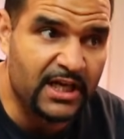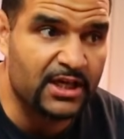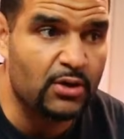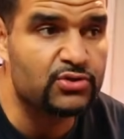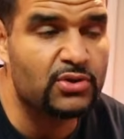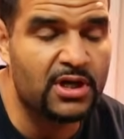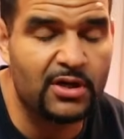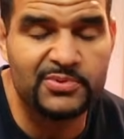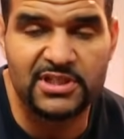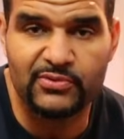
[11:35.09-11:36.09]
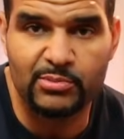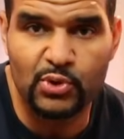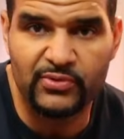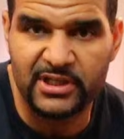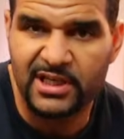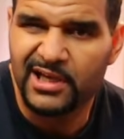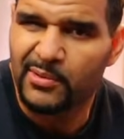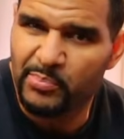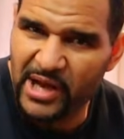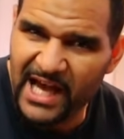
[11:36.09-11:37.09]
It also helps in removing
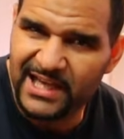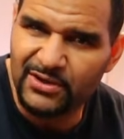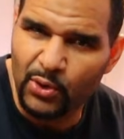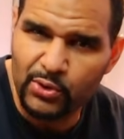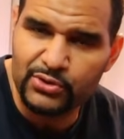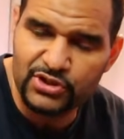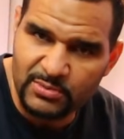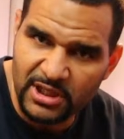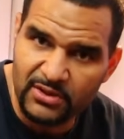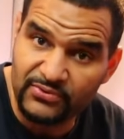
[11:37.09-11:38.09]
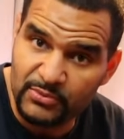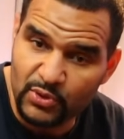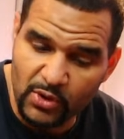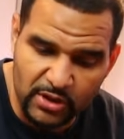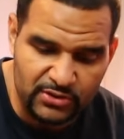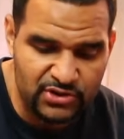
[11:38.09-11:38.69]
bad odor smell from your water.